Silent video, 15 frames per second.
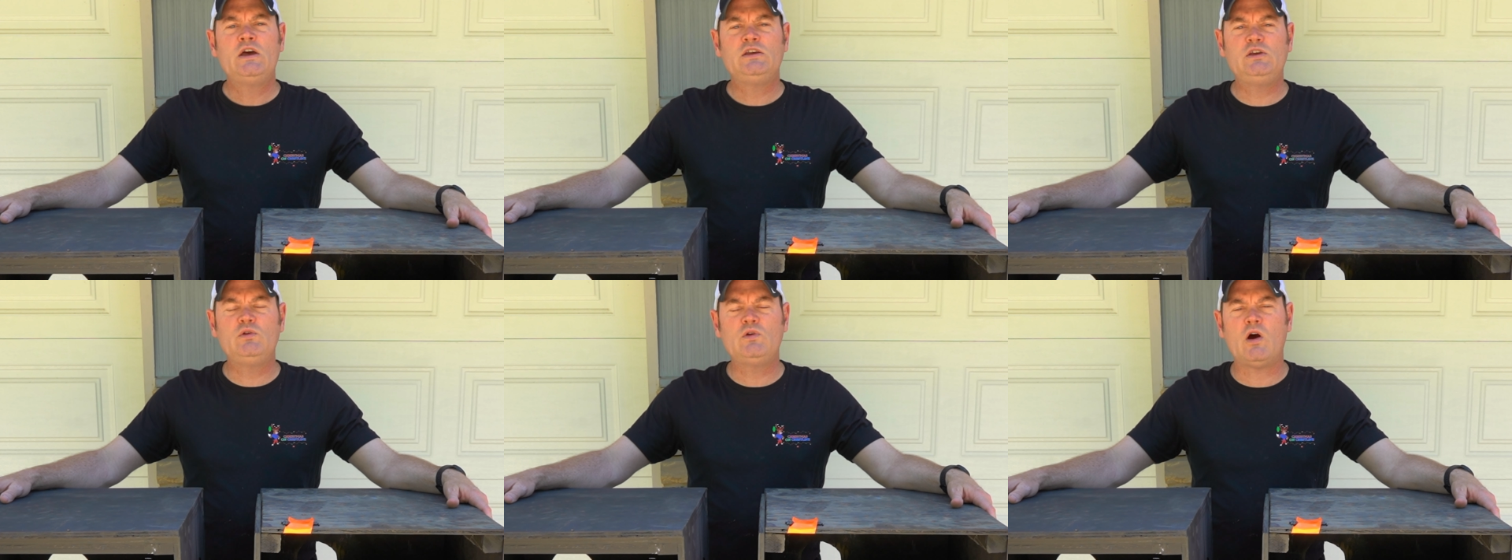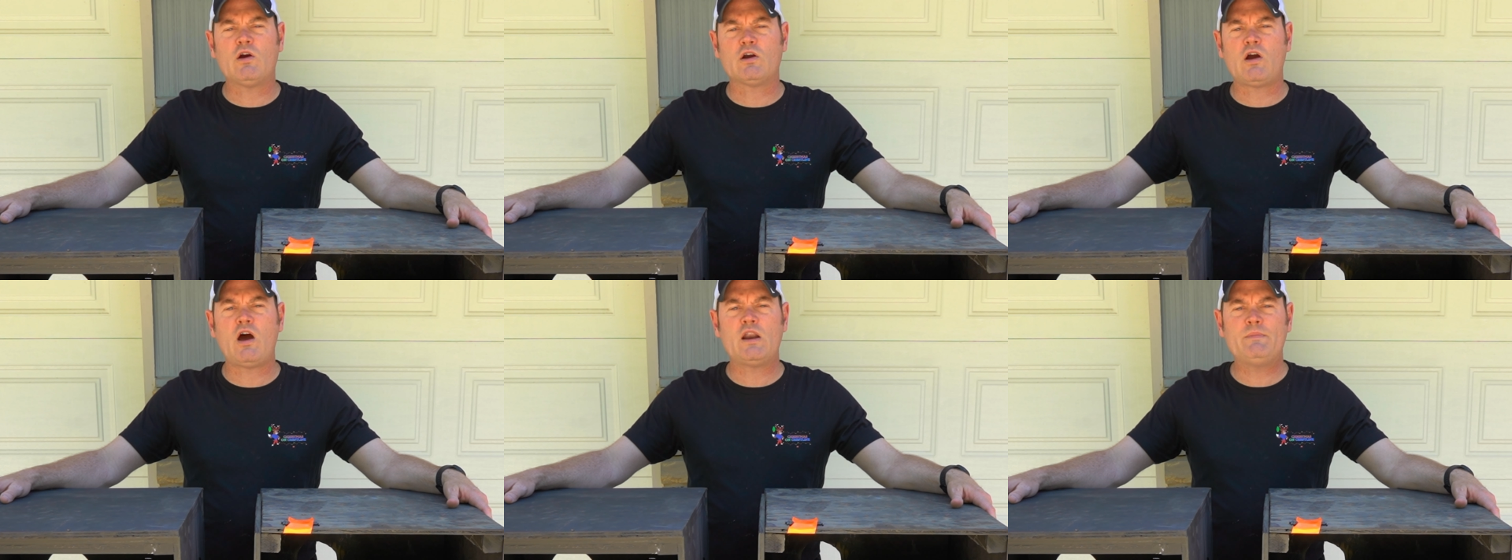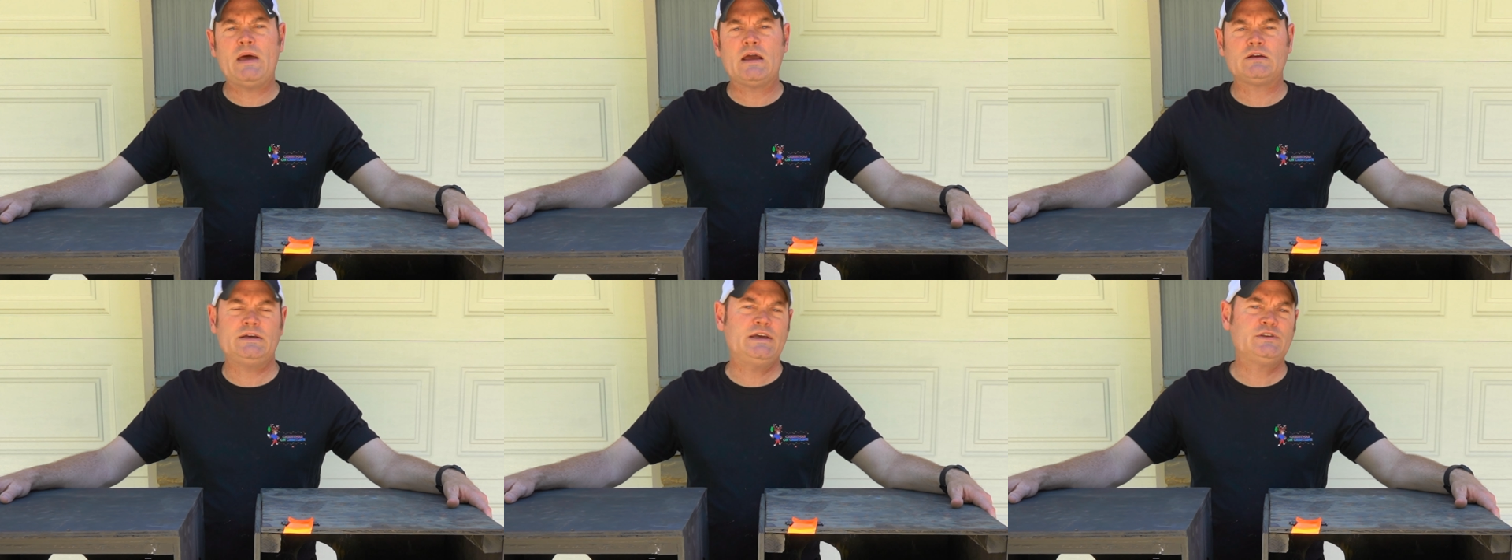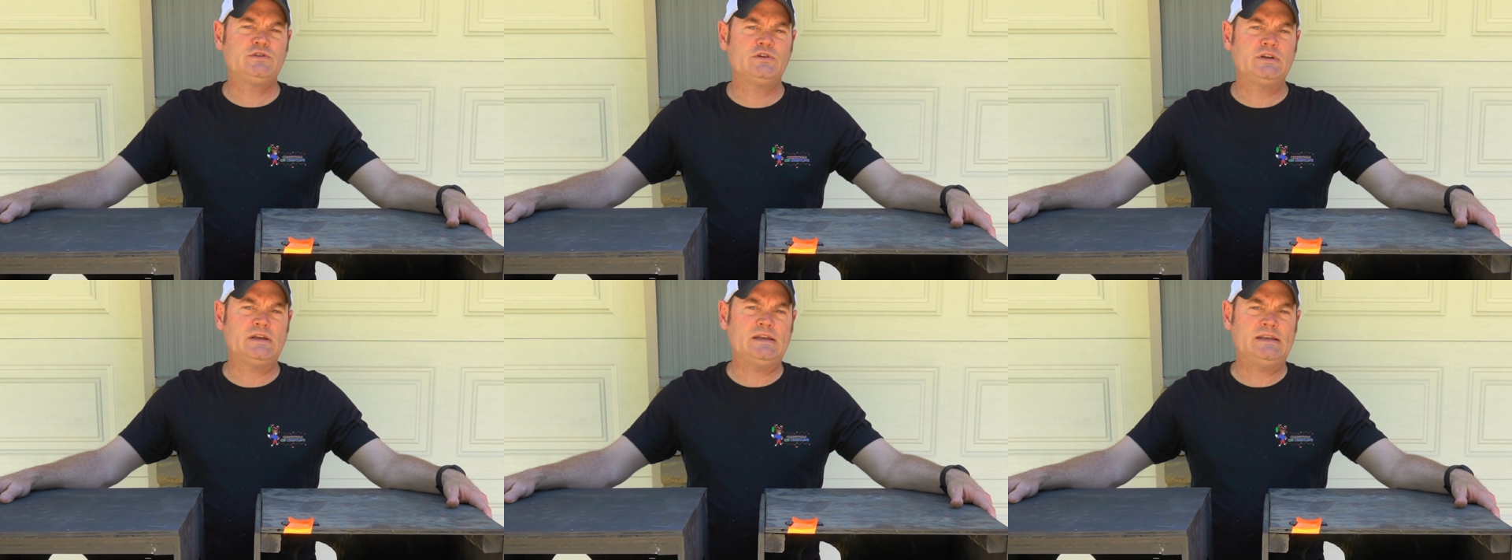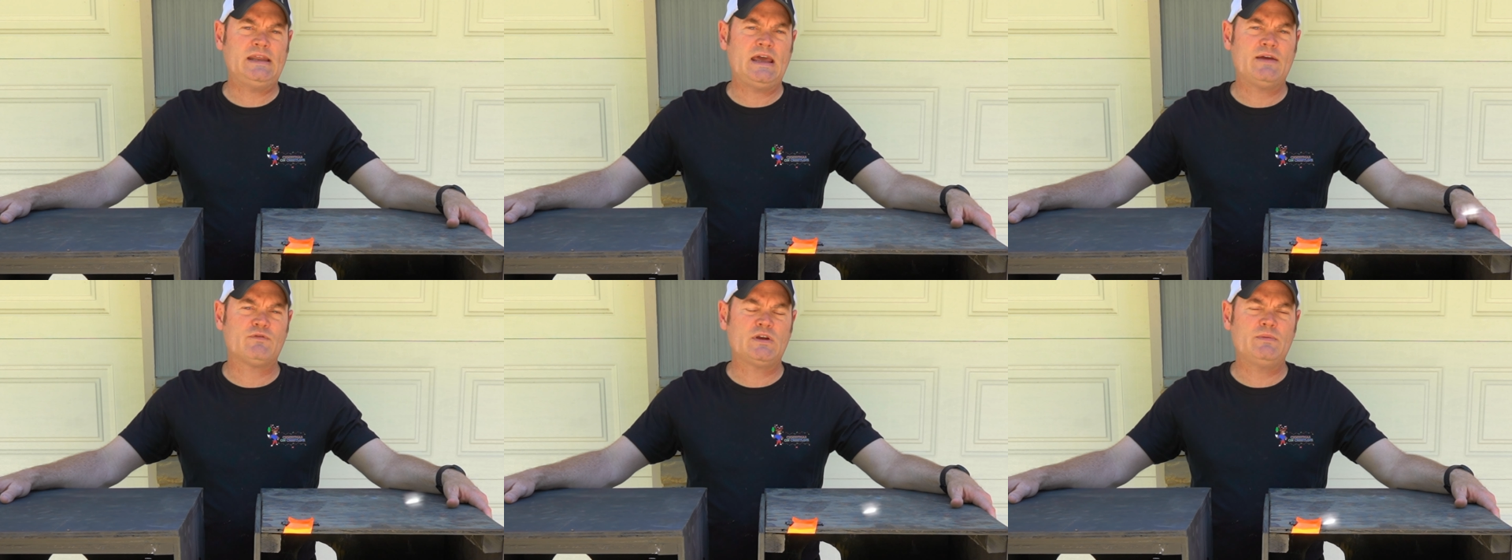you are automatically entered in
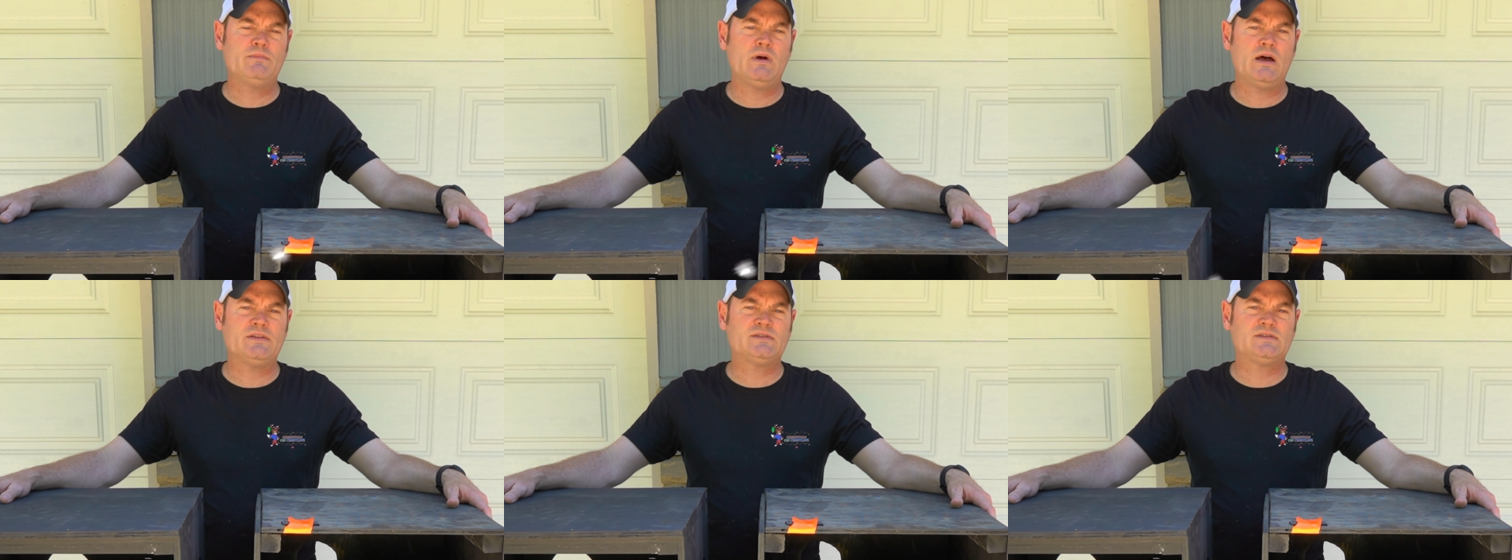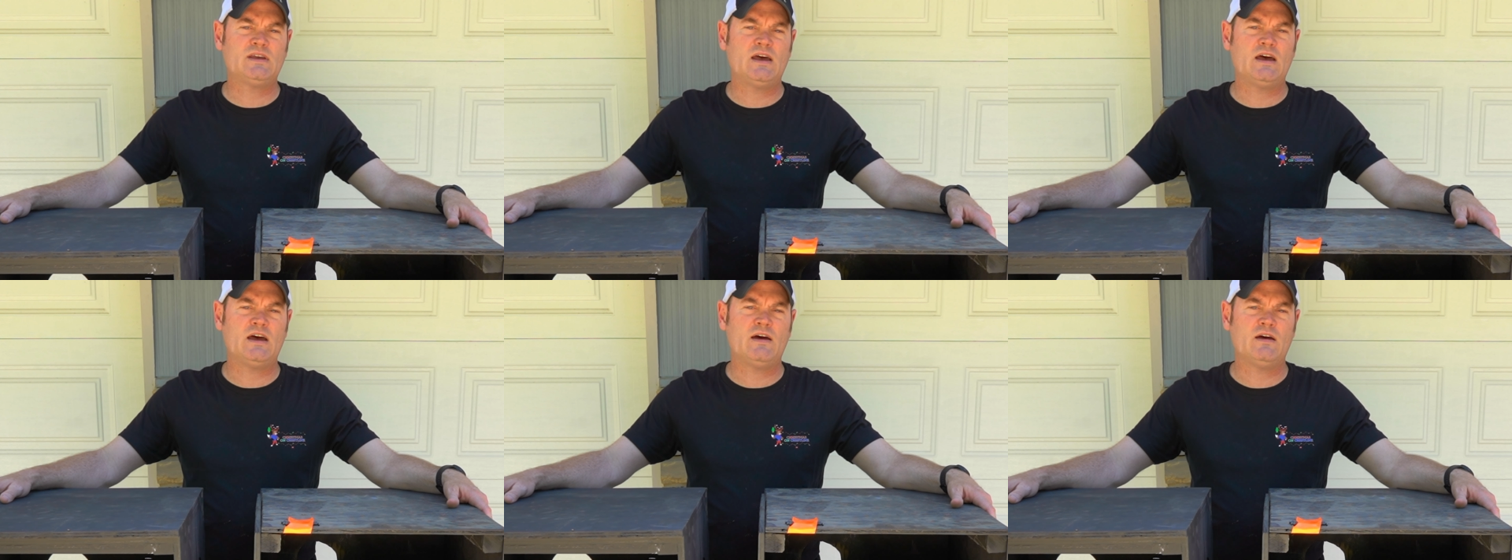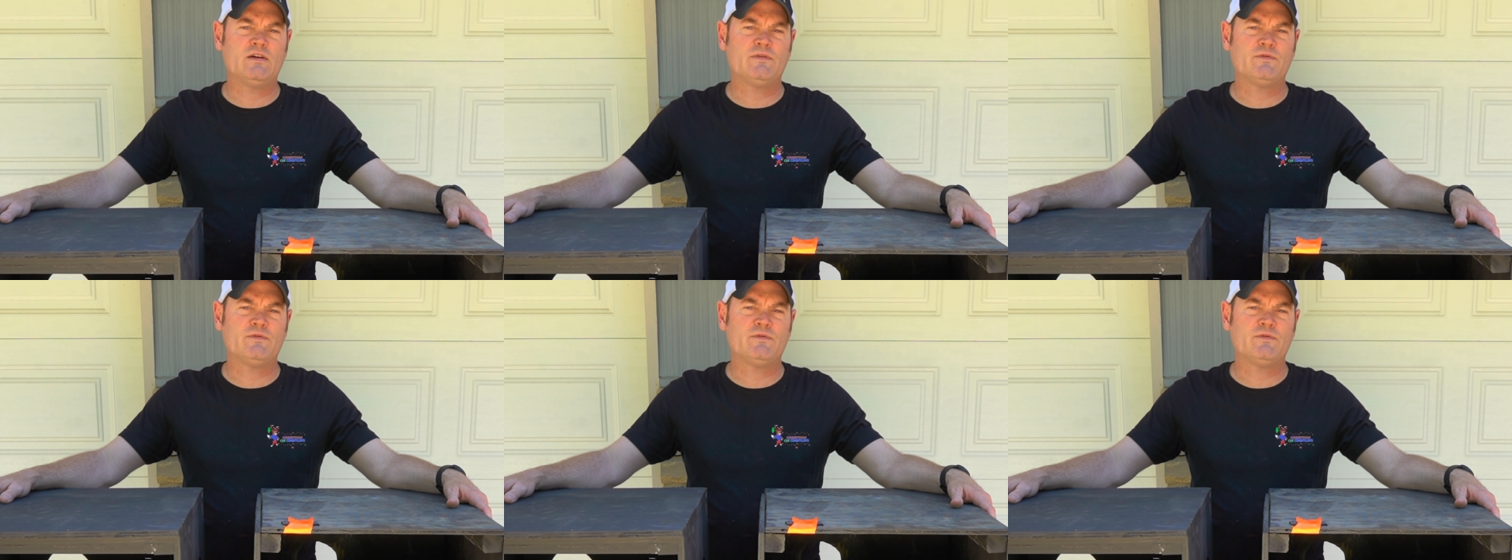every month's uh,